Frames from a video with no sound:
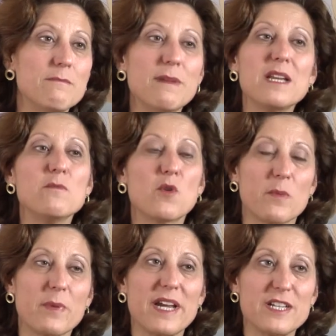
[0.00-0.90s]
many more
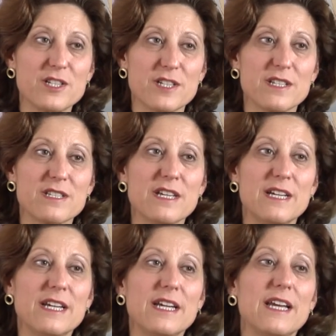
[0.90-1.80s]
patients
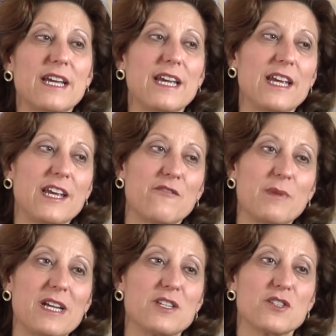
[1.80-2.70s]
if
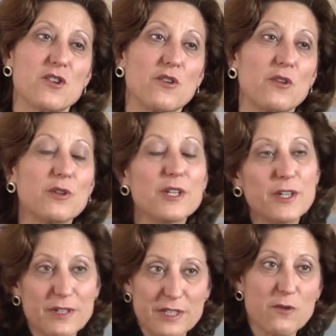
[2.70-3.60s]
patients are
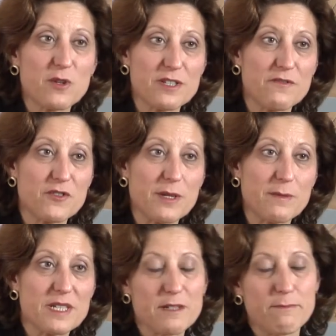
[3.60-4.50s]
earlier in the course of
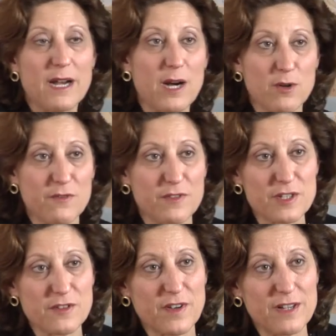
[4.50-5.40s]
treatment to power for
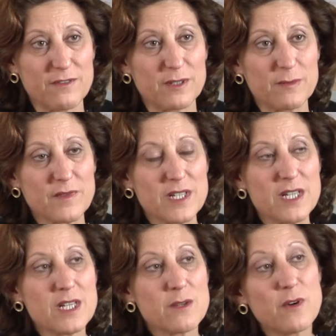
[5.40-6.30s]
survival.
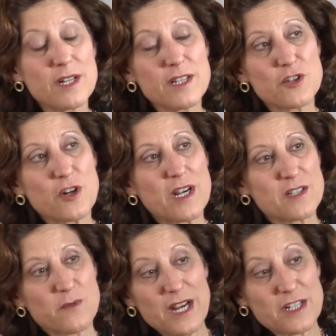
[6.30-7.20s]
One of the
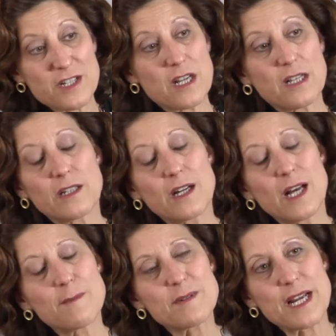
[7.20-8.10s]
trials we actually saw a little
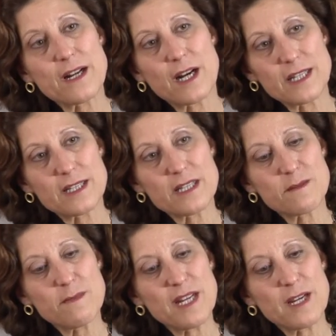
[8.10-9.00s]
update on at this
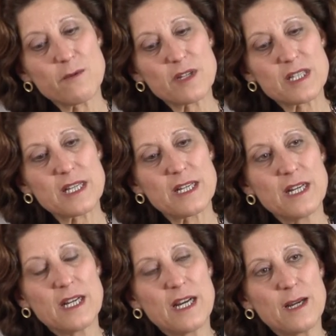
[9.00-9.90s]
meeting was the
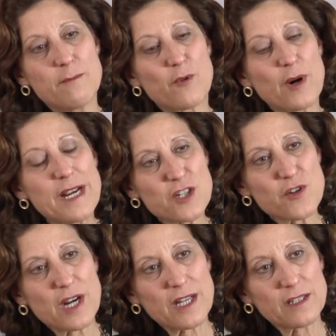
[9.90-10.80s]
EMBRACE
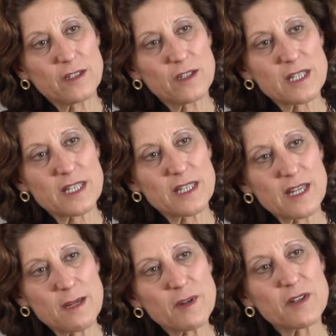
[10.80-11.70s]
trial that looked at the
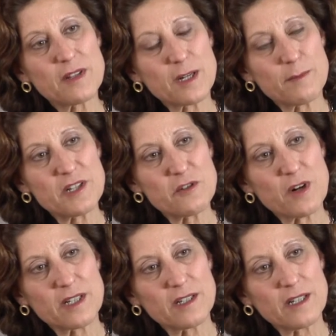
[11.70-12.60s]
chemotherapy
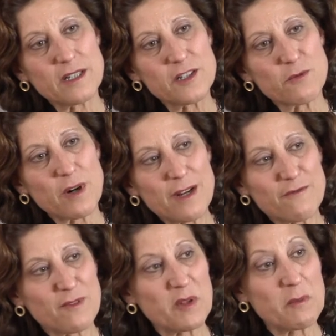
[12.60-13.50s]
drug derived
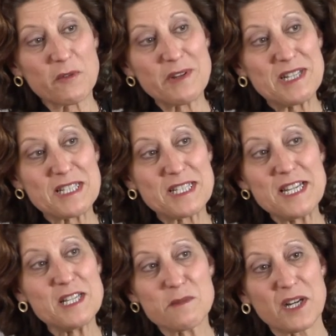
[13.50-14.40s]
from the marine
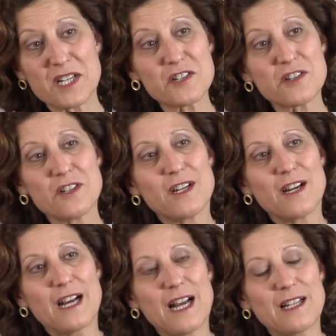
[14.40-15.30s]
sea sponge,
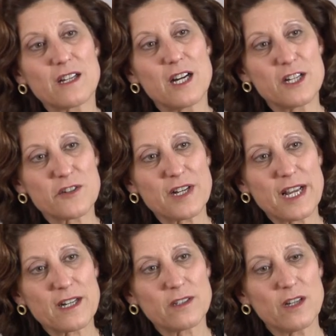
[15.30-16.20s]
a halochondrin
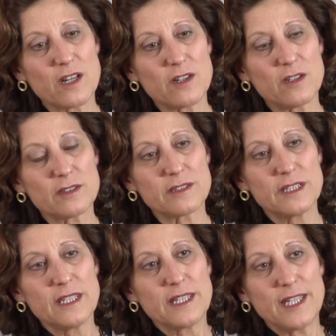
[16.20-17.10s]
analog called
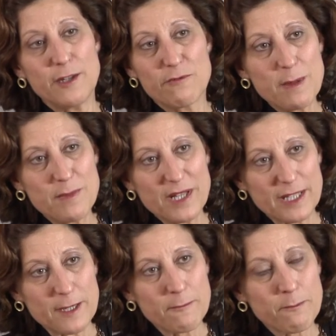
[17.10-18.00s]

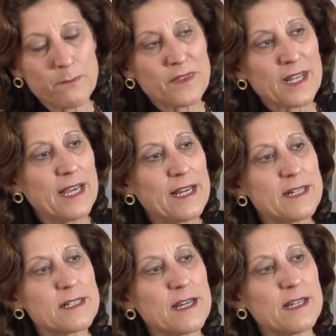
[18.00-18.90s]
eribulin.
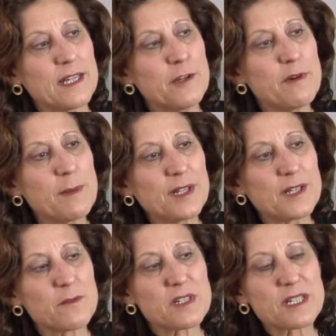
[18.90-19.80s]
And
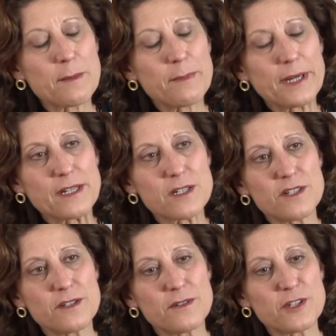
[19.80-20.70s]
eribulin was compared
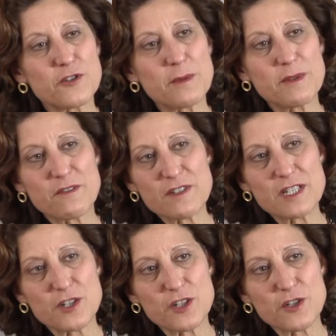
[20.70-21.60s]
to the treatment of
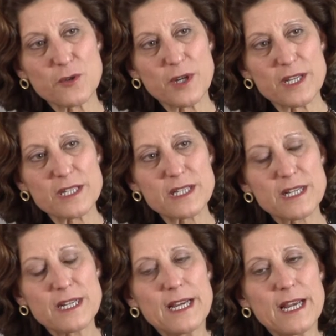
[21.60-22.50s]
physician choice.
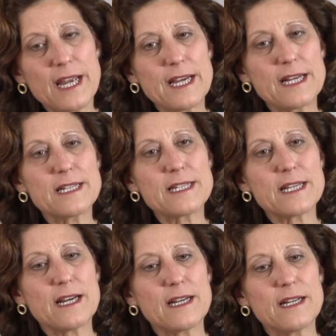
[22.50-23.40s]
And
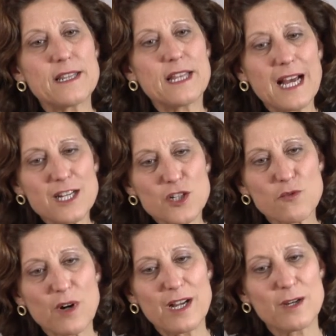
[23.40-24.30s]
that
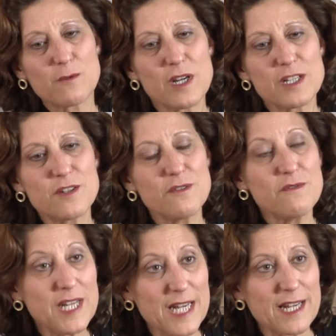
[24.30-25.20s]
trial was
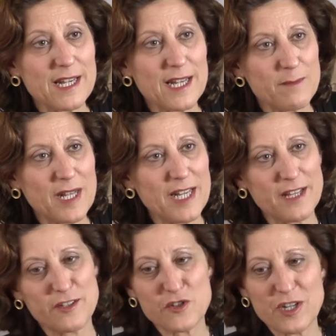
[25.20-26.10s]
unique, and many
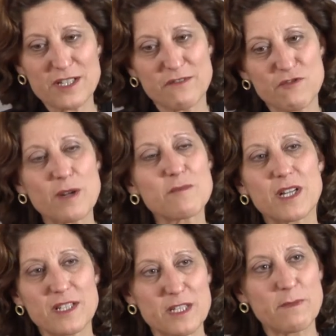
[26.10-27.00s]
other trials have jumped
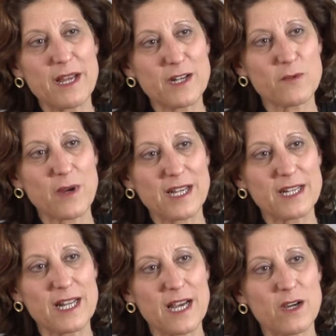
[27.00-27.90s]
on this
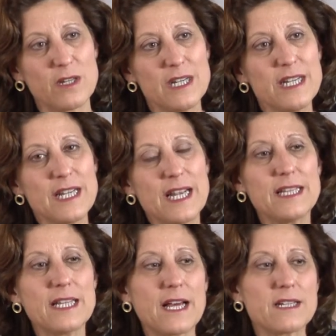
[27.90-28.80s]
bandwagon now,
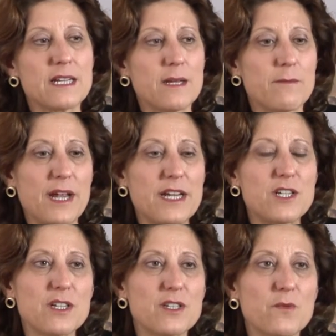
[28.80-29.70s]
in that
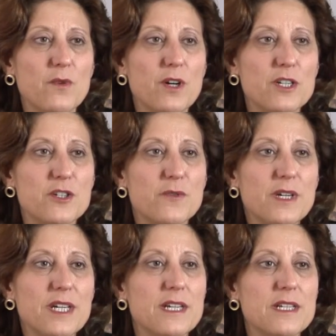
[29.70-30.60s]
patients were
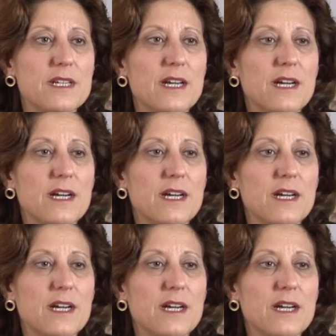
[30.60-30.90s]
treated